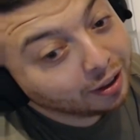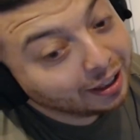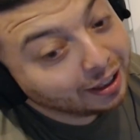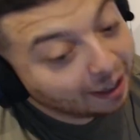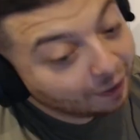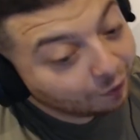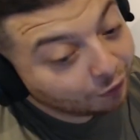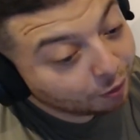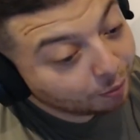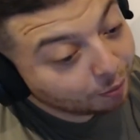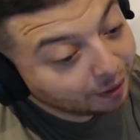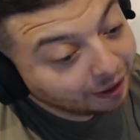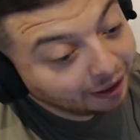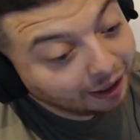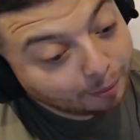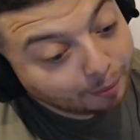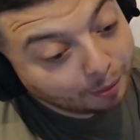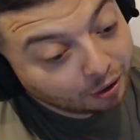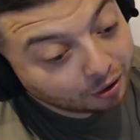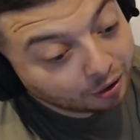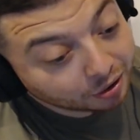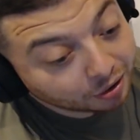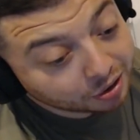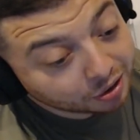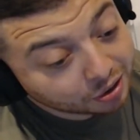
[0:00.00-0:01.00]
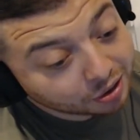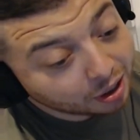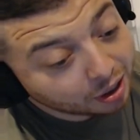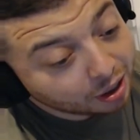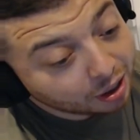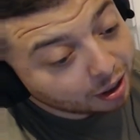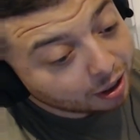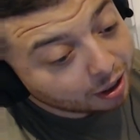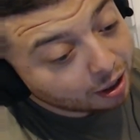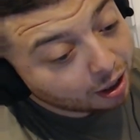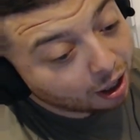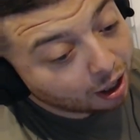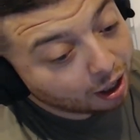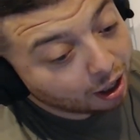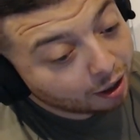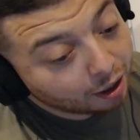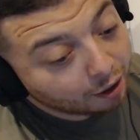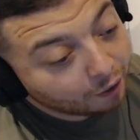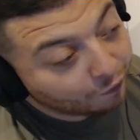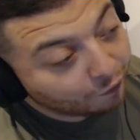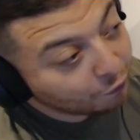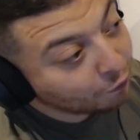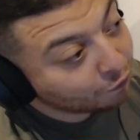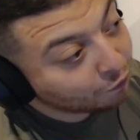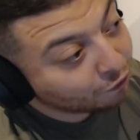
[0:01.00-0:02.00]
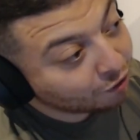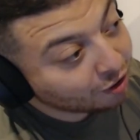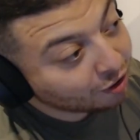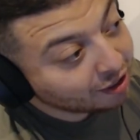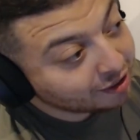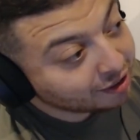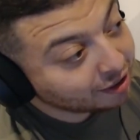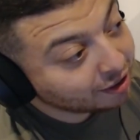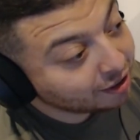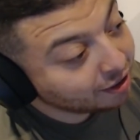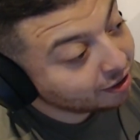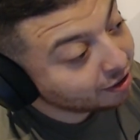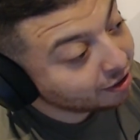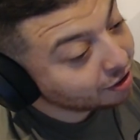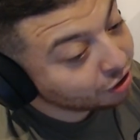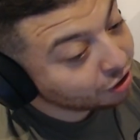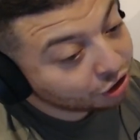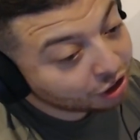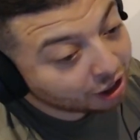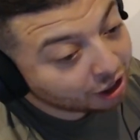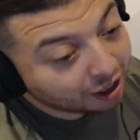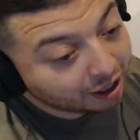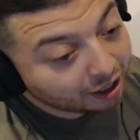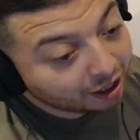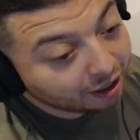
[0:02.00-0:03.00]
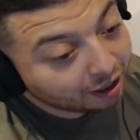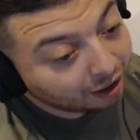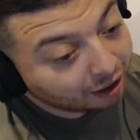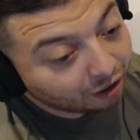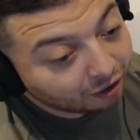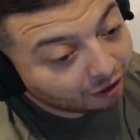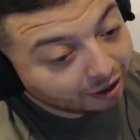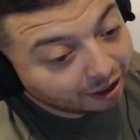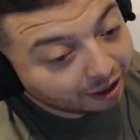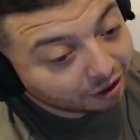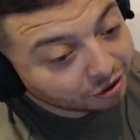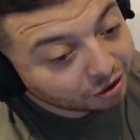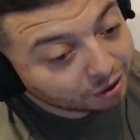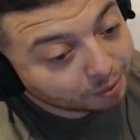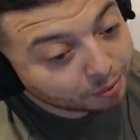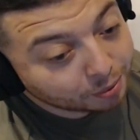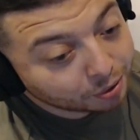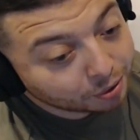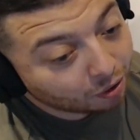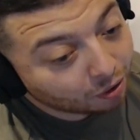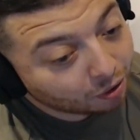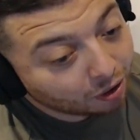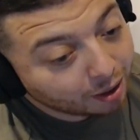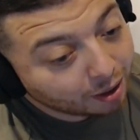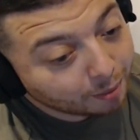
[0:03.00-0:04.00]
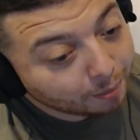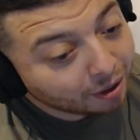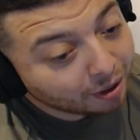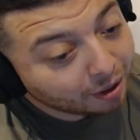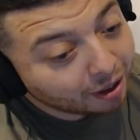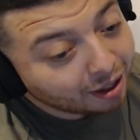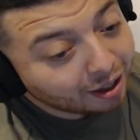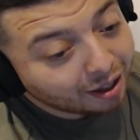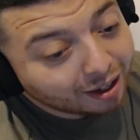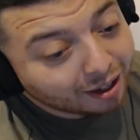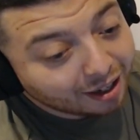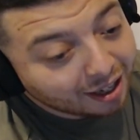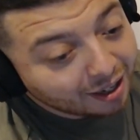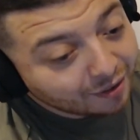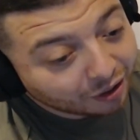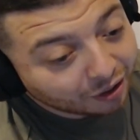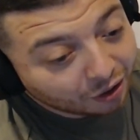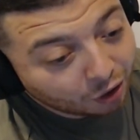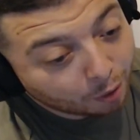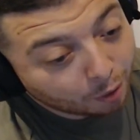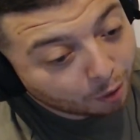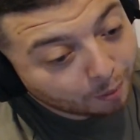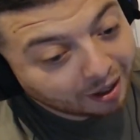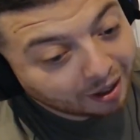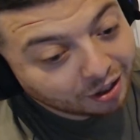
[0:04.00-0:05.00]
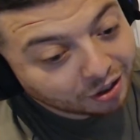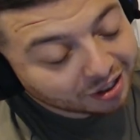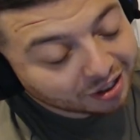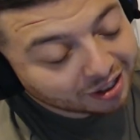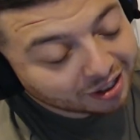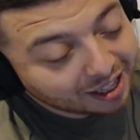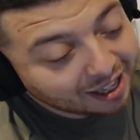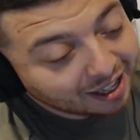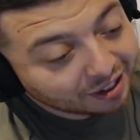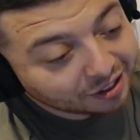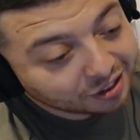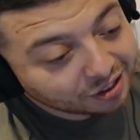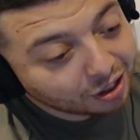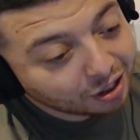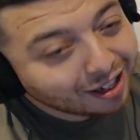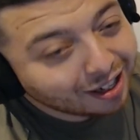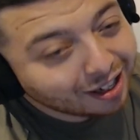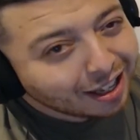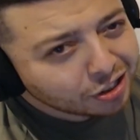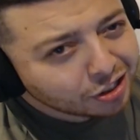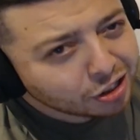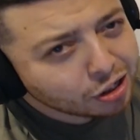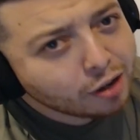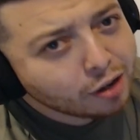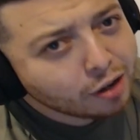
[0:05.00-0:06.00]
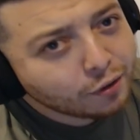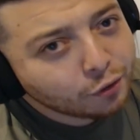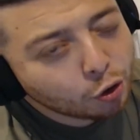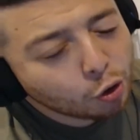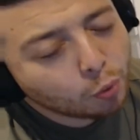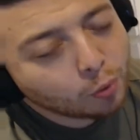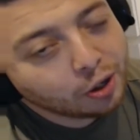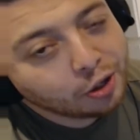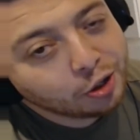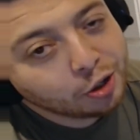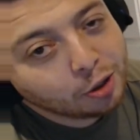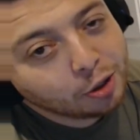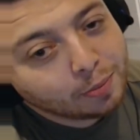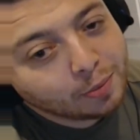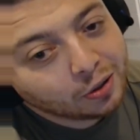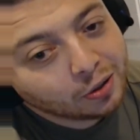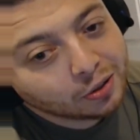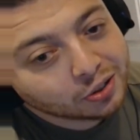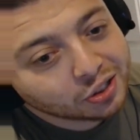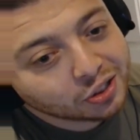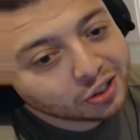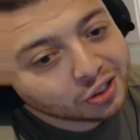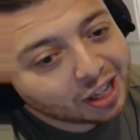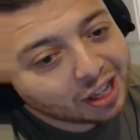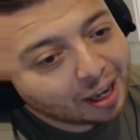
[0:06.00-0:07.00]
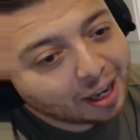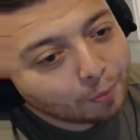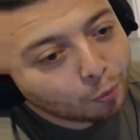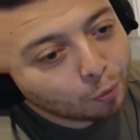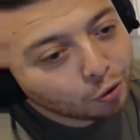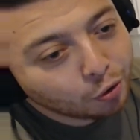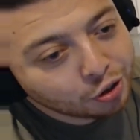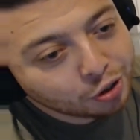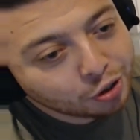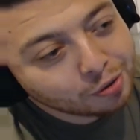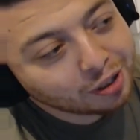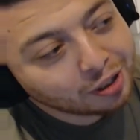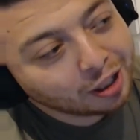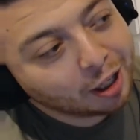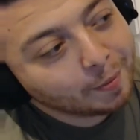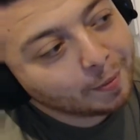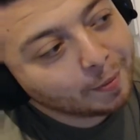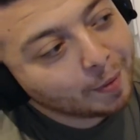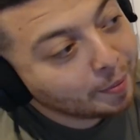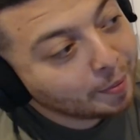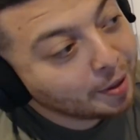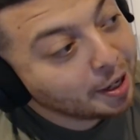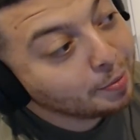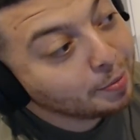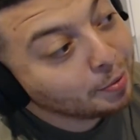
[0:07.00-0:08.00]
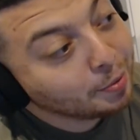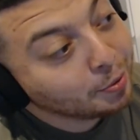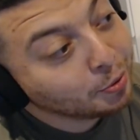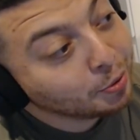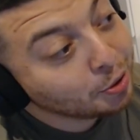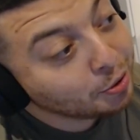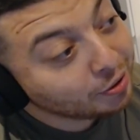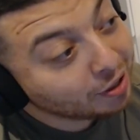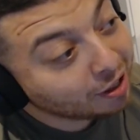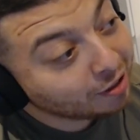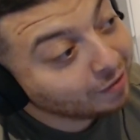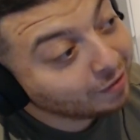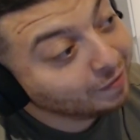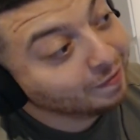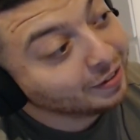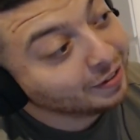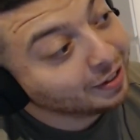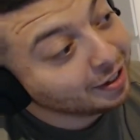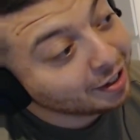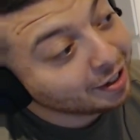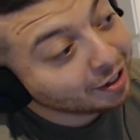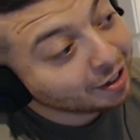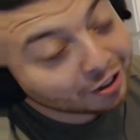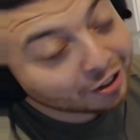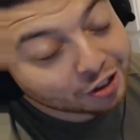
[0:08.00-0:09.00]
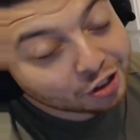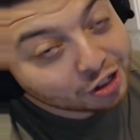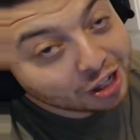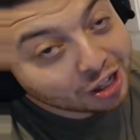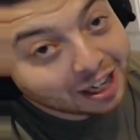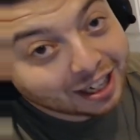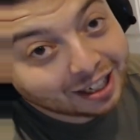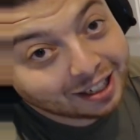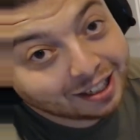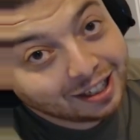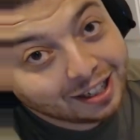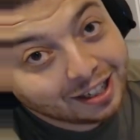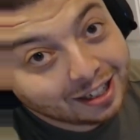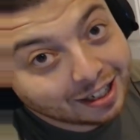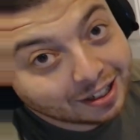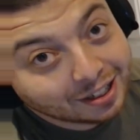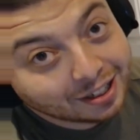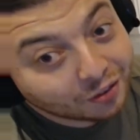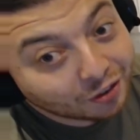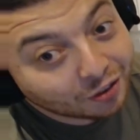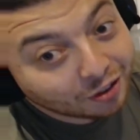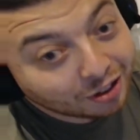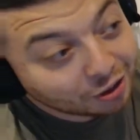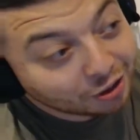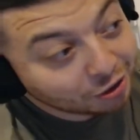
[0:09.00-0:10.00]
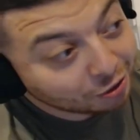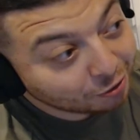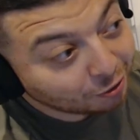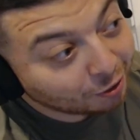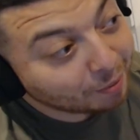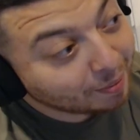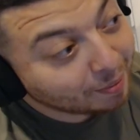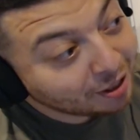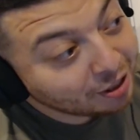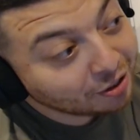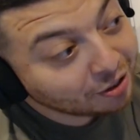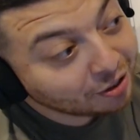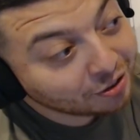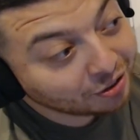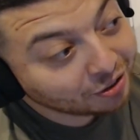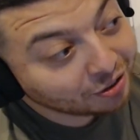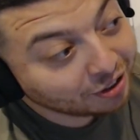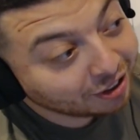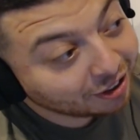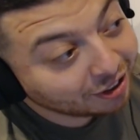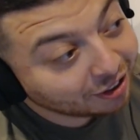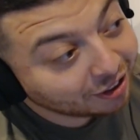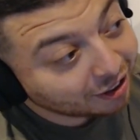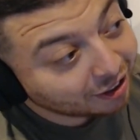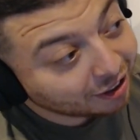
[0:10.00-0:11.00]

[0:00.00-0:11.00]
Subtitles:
they have to wear their masks, feel free to share, like, subscribe, leave a comment. Just let us know if you're wearing your masks and what you think about people who don't. Because Jack clearly has very strong opinions on it.